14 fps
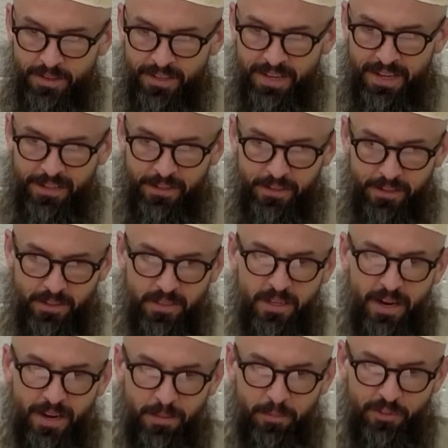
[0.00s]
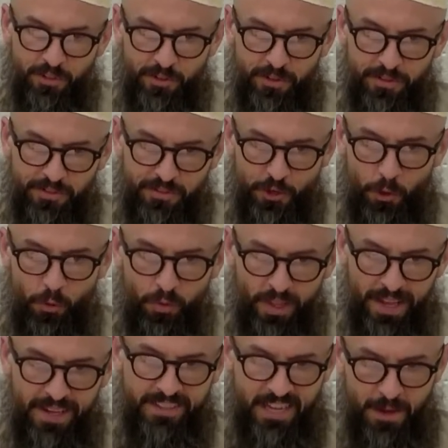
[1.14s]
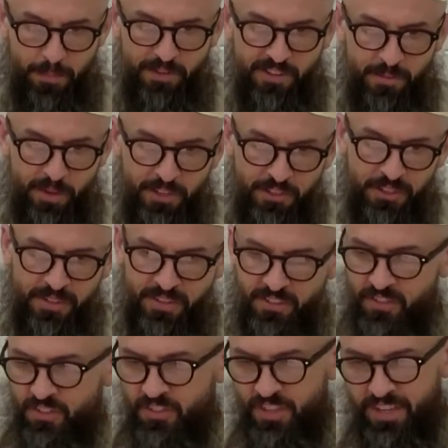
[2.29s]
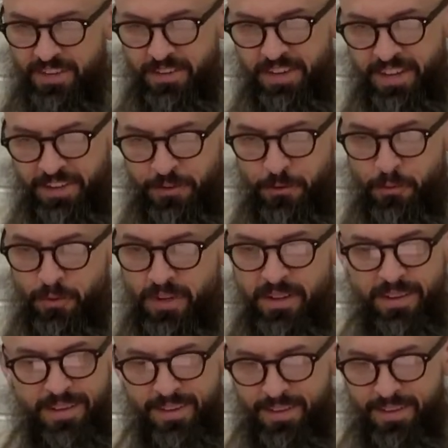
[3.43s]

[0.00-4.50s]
analogous type. So there's no like type, as I mentioned. This is the second category.